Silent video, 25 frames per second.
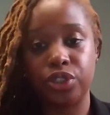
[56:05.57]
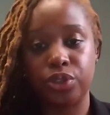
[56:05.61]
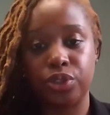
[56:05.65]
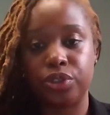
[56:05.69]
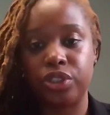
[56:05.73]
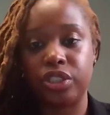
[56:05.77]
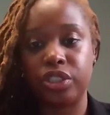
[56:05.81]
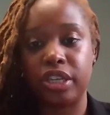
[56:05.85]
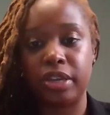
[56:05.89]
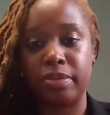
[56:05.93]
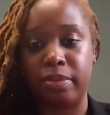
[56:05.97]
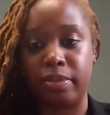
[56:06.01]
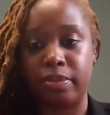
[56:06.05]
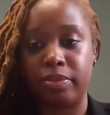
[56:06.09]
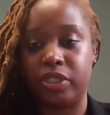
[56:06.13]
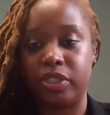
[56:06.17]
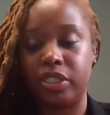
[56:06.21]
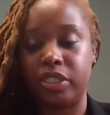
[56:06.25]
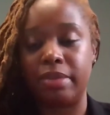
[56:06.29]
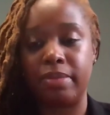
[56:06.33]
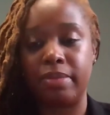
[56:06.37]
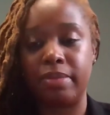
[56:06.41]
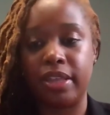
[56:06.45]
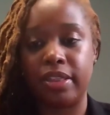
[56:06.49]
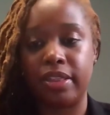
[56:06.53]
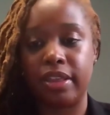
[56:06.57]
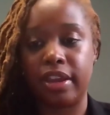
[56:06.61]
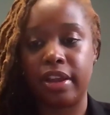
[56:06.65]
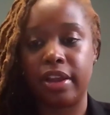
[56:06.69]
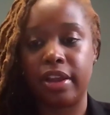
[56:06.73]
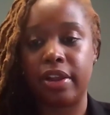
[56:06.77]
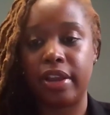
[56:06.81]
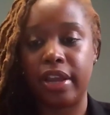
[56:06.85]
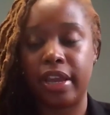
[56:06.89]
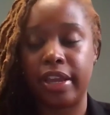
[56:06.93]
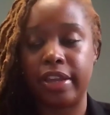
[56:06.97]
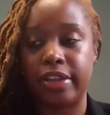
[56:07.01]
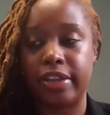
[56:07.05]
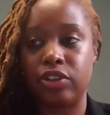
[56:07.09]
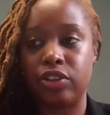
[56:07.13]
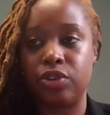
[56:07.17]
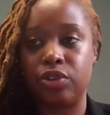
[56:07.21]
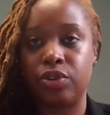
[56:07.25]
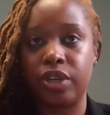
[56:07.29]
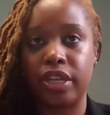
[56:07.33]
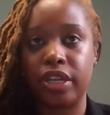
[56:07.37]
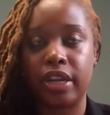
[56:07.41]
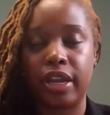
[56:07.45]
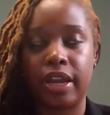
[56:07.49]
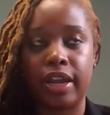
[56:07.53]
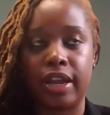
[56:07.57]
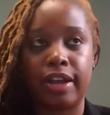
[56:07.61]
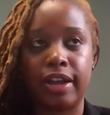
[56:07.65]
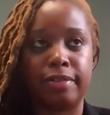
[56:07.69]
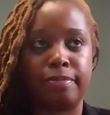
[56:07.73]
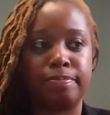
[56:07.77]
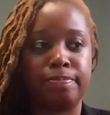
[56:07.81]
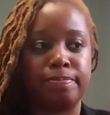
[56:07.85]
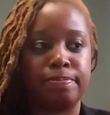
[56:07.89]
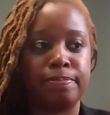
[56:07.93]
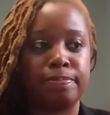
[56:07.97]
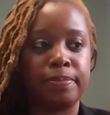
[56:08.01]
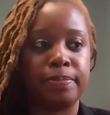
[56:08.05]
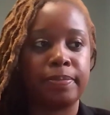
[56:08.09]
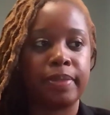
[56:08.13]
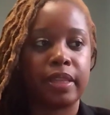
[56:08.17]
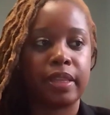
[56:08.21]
you'll see me there, and you can